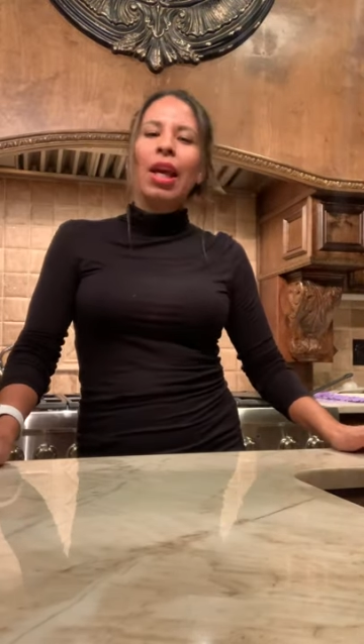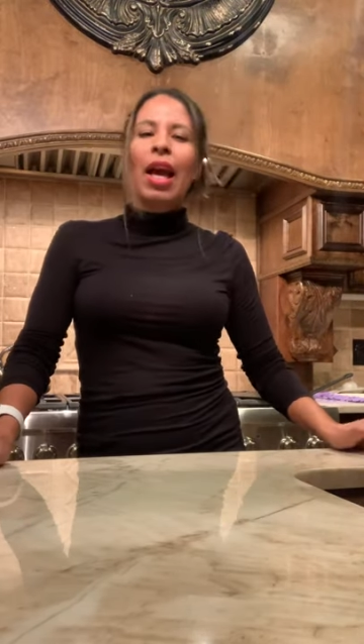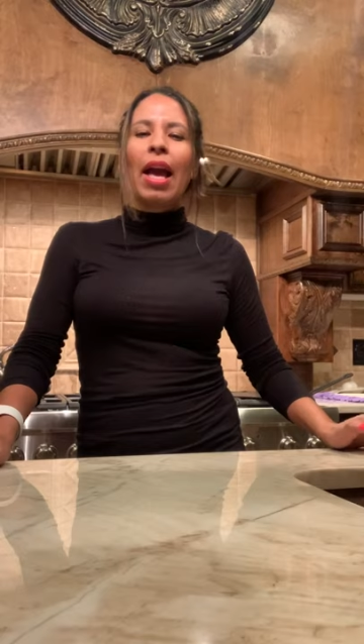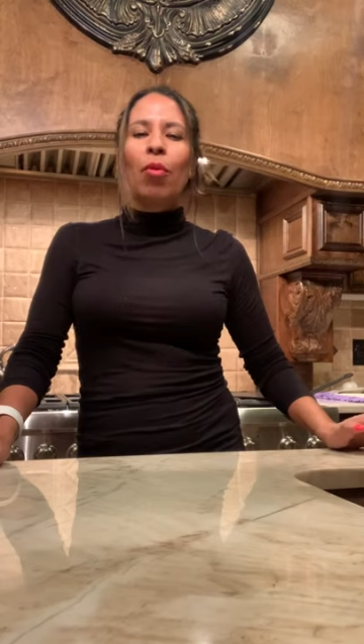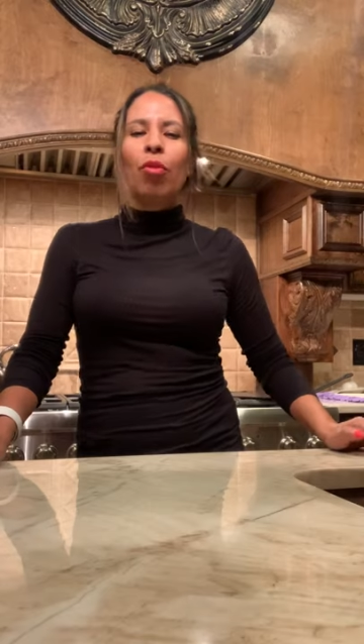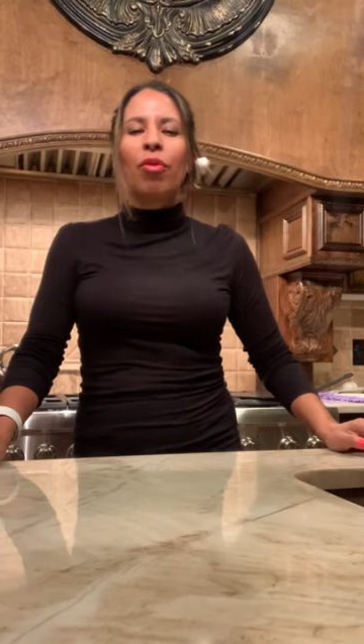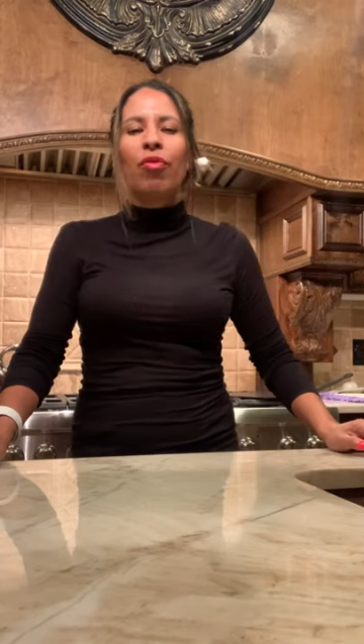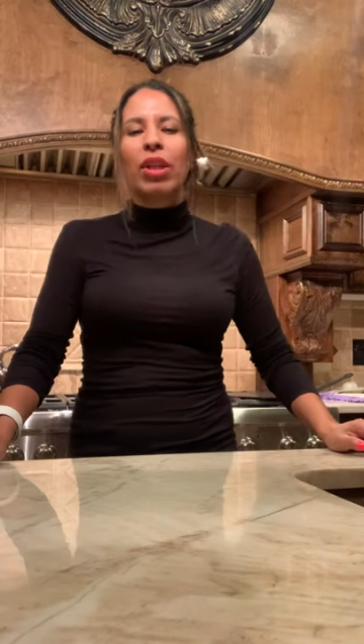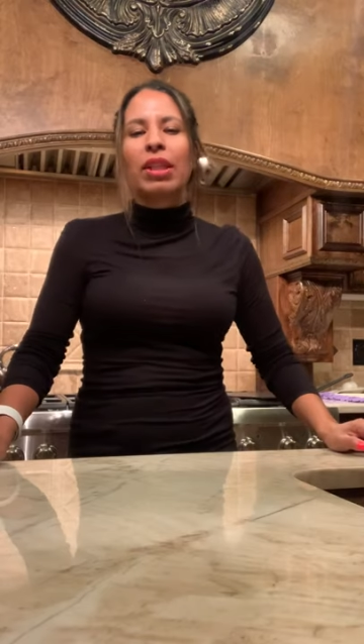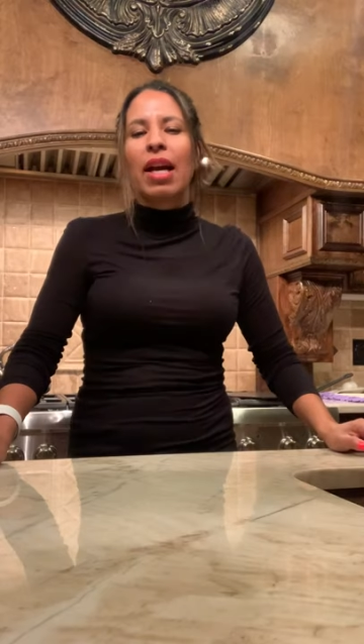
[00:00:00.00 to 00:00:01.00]
I had one of my
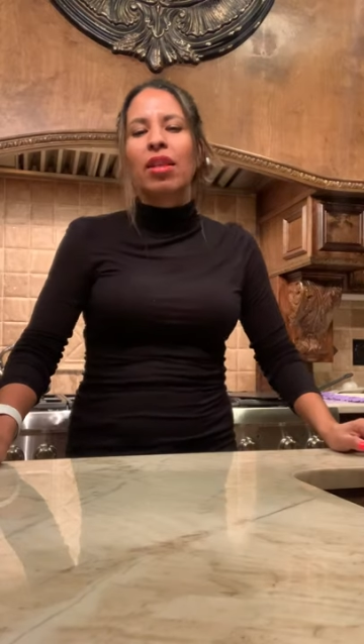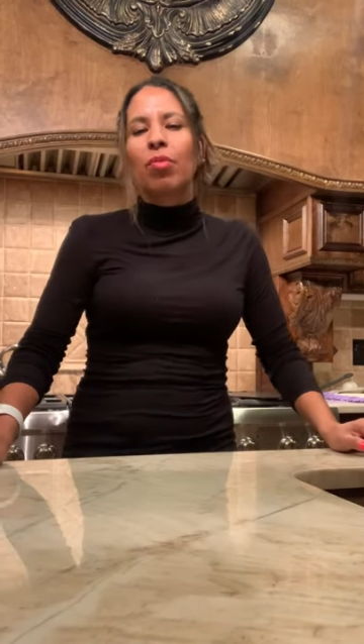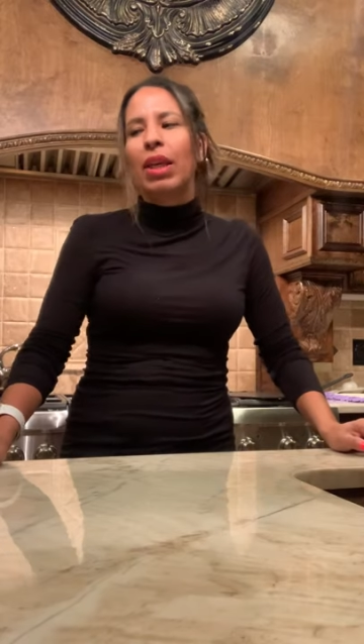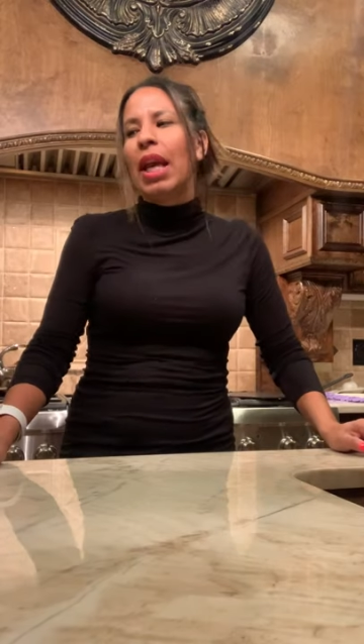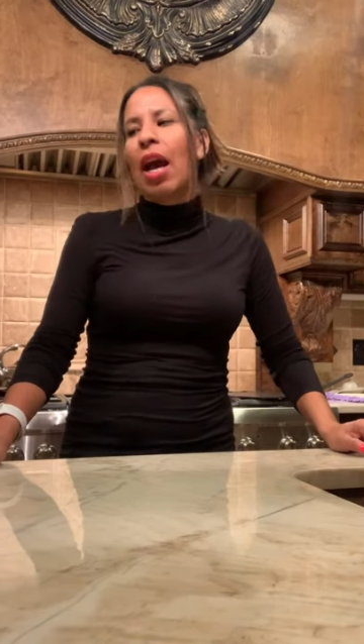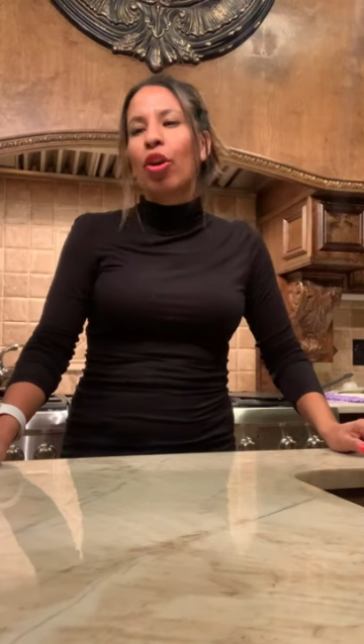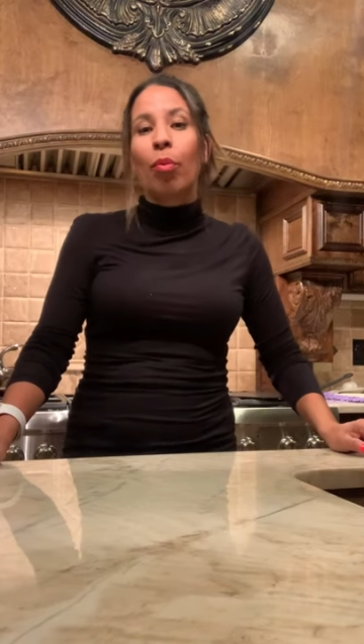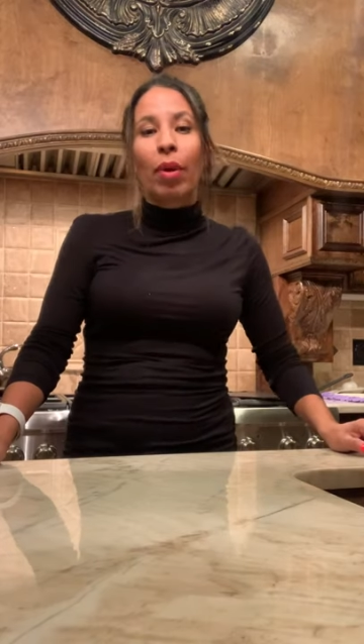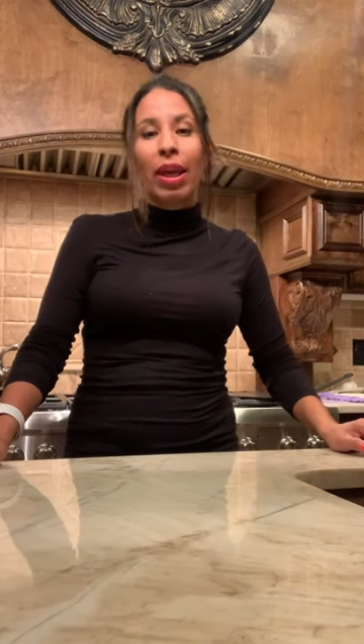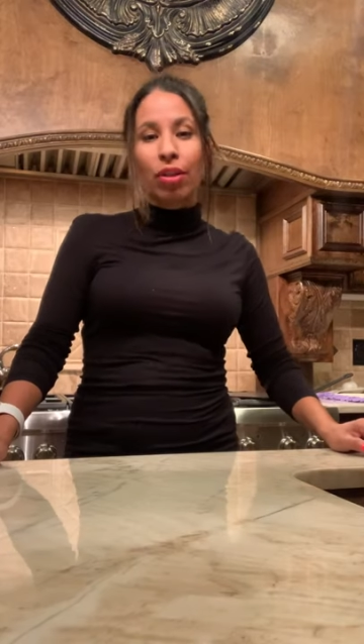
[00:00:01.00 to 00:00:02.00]
friends ask me how you
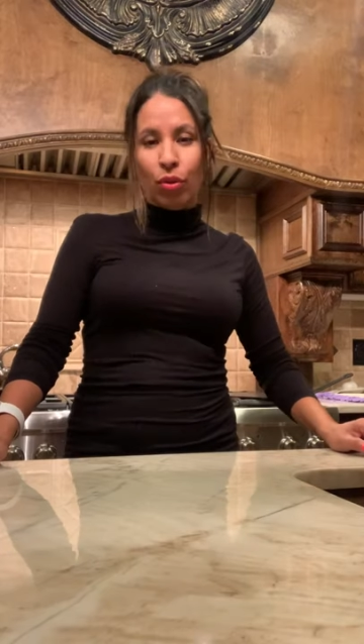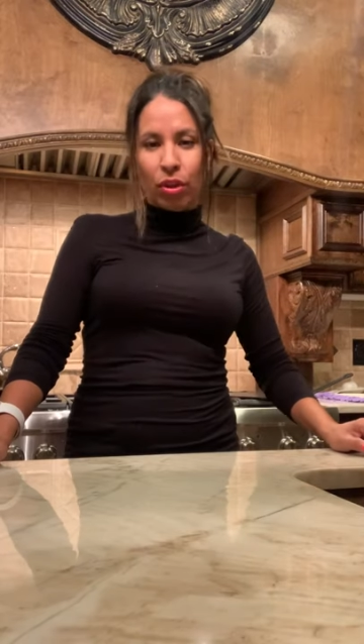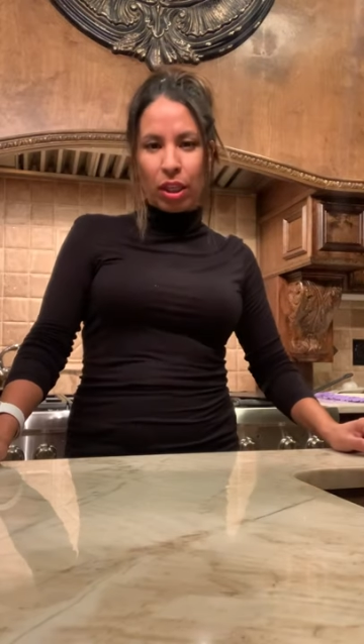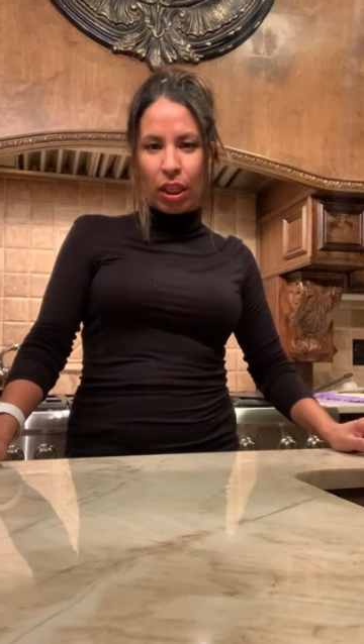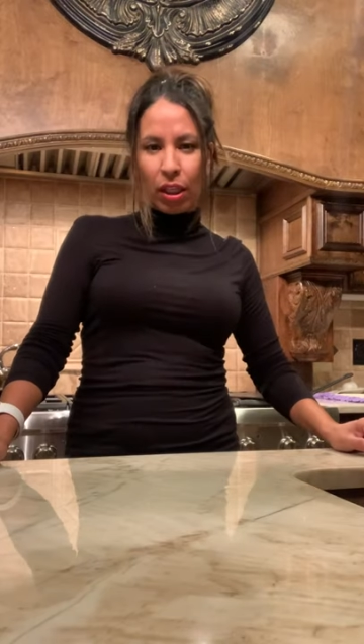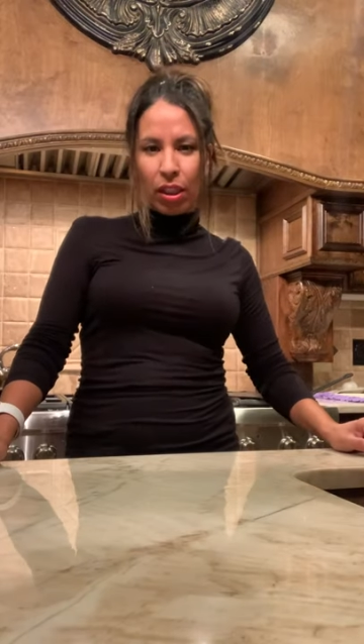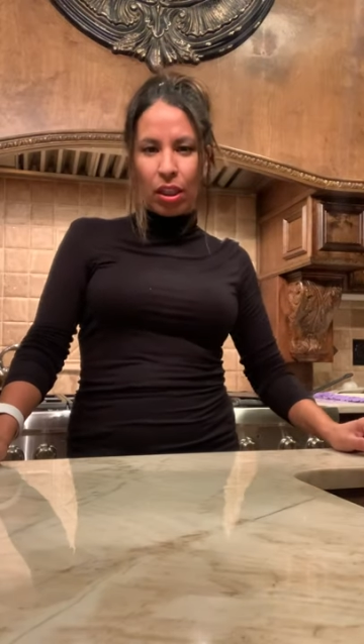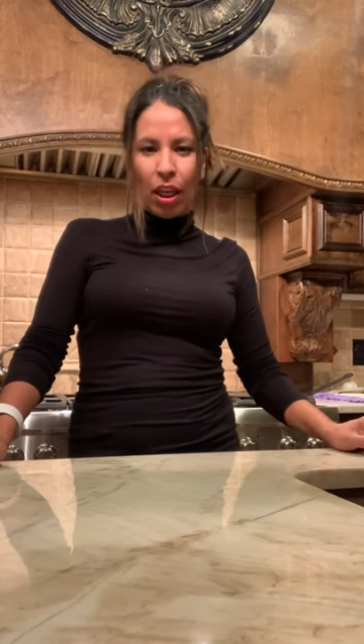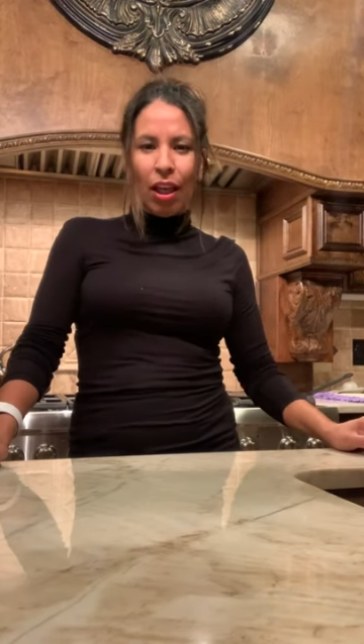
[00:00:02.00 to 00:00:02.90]
make tortillas,